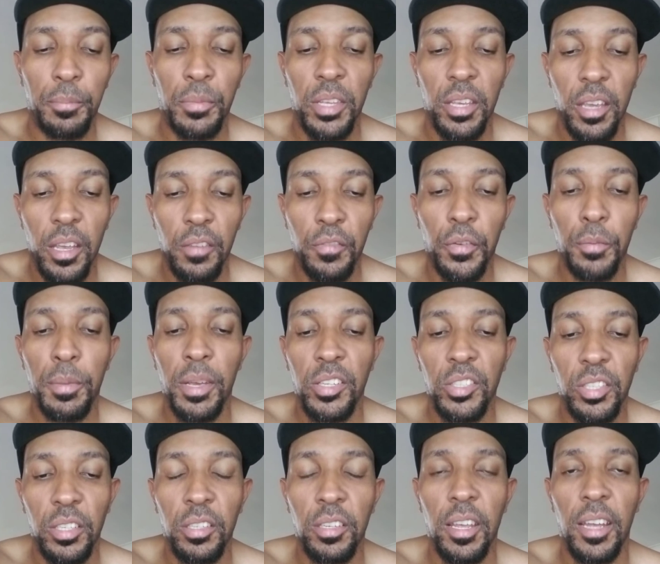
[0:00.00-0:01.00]
The
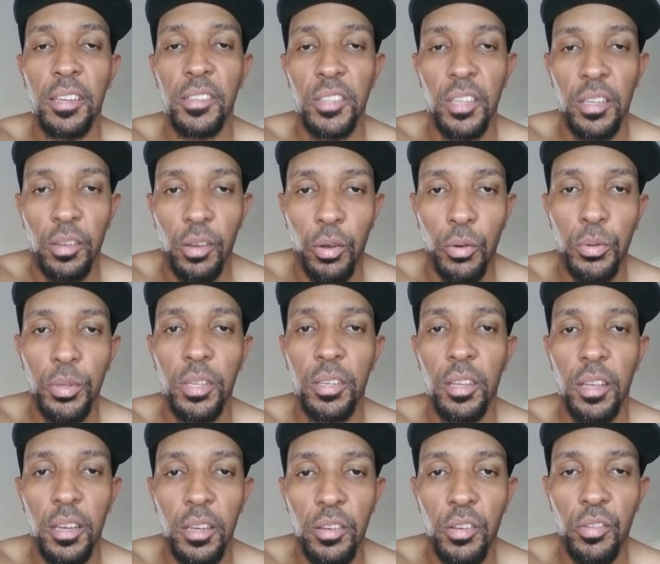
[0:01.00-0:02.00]
information that is encoded
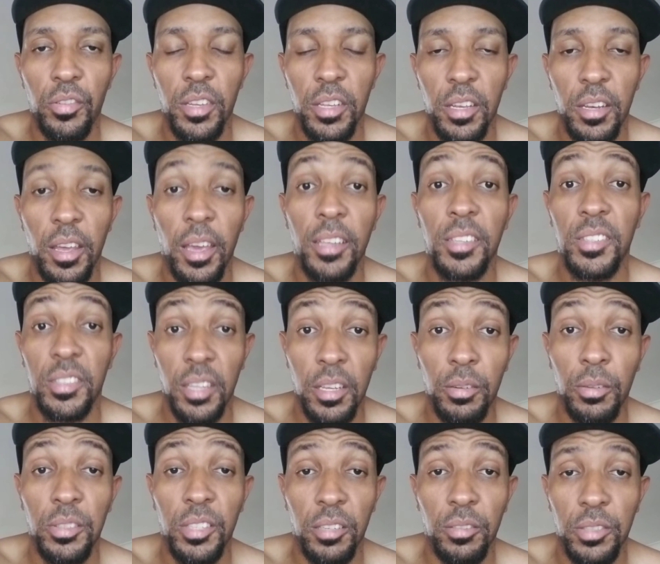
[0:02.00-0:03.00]
in your DNA
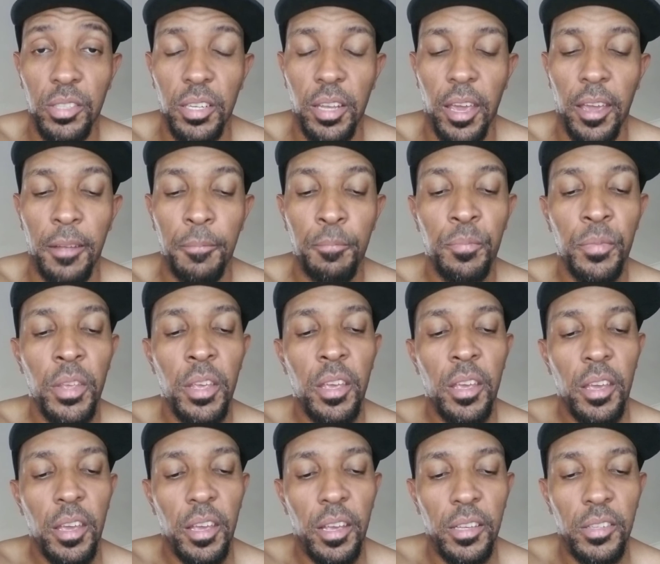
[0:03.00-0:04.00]
still till today
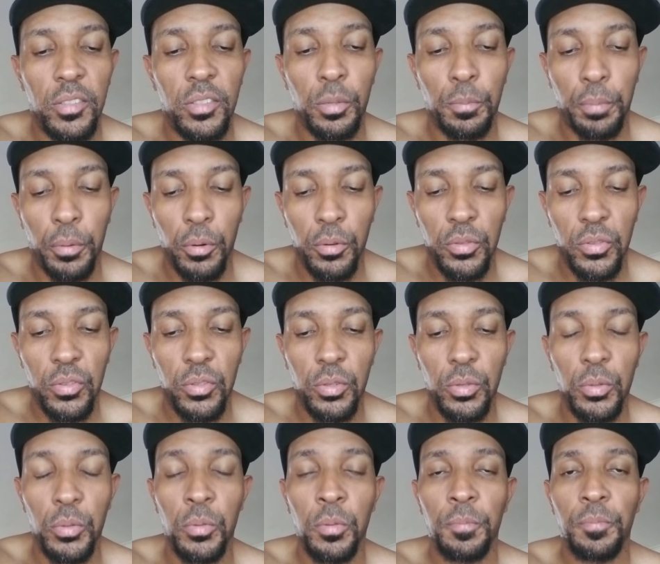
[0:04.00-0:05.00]
is supposed
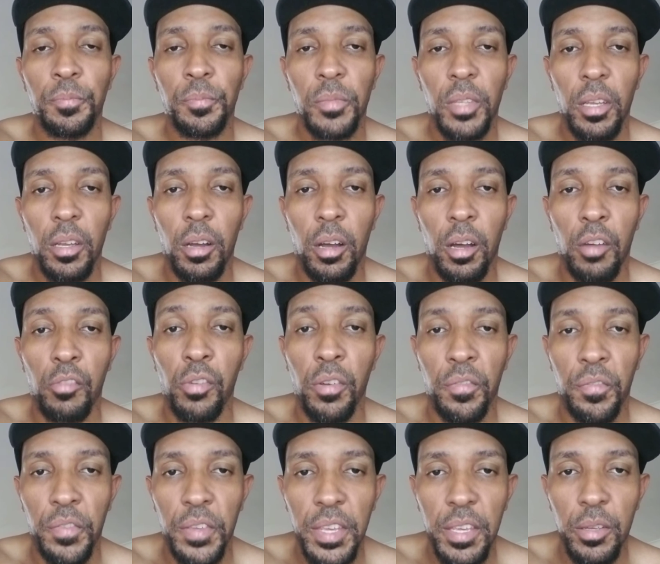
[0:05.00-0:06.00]
to
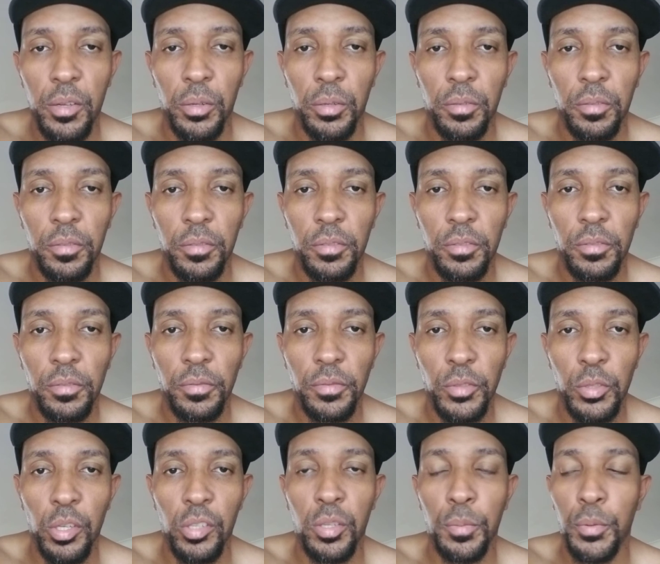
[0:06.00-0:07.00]
reveal.
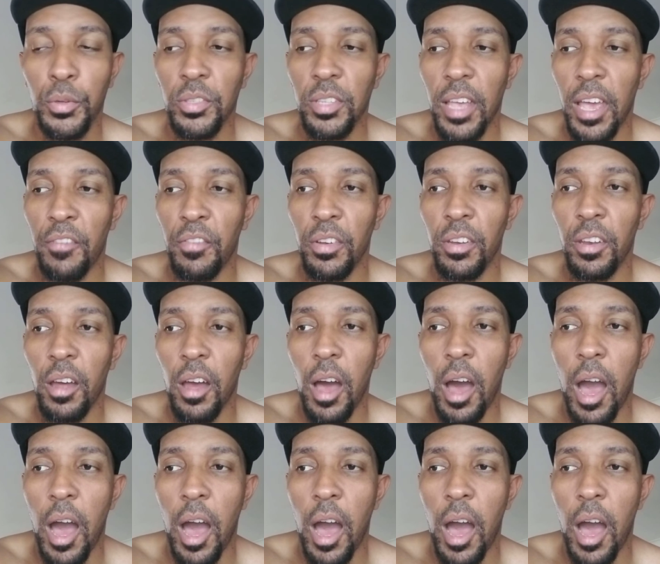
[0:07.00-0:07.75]
You're supposed to have an